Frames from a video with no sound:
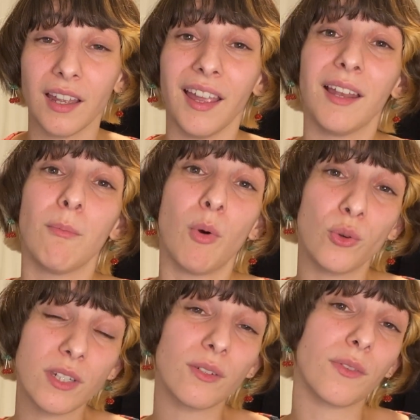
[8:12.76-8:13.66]
And
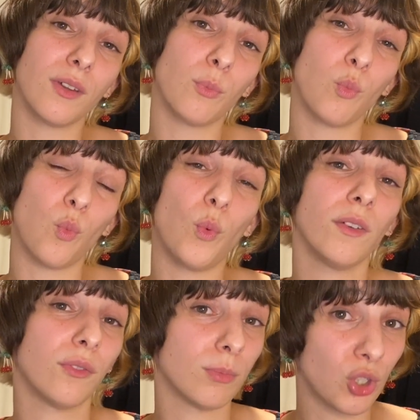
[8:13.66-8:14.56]
most of them were
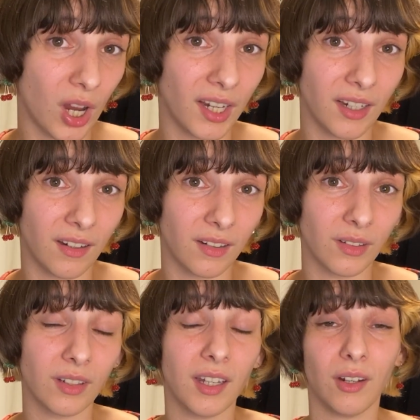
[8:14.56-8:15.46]
from China,
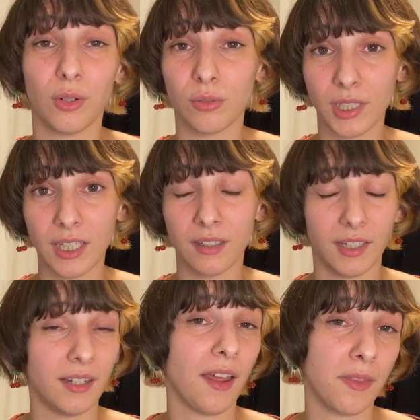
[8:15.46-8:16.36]
Korea,
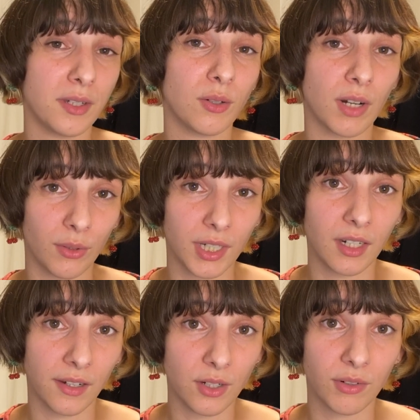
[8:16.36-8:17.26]
and other surrounding
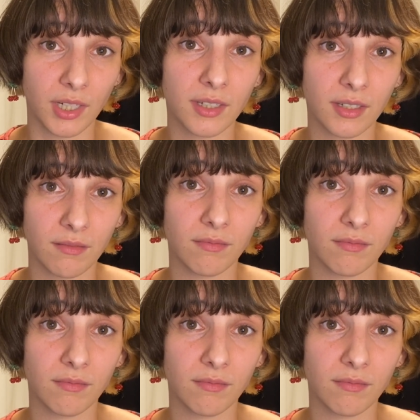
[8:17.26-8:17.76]
countries.